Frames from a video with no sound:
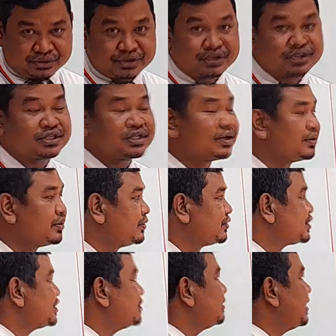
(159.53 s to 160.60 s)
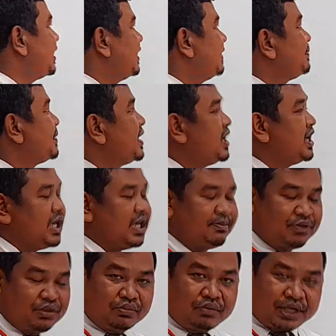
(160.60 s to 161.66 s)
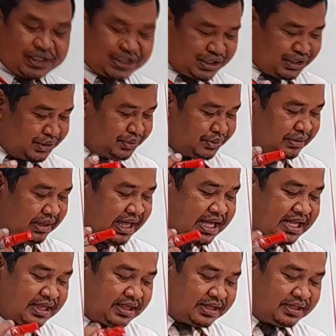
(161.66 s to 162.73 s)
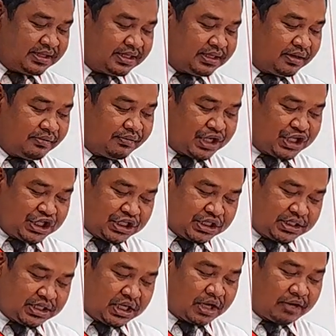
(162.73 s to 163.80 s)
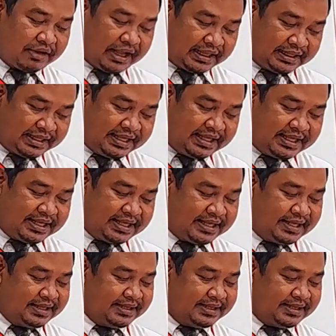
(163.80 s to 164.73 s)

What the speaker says: So student, if you want to answer the question correctly,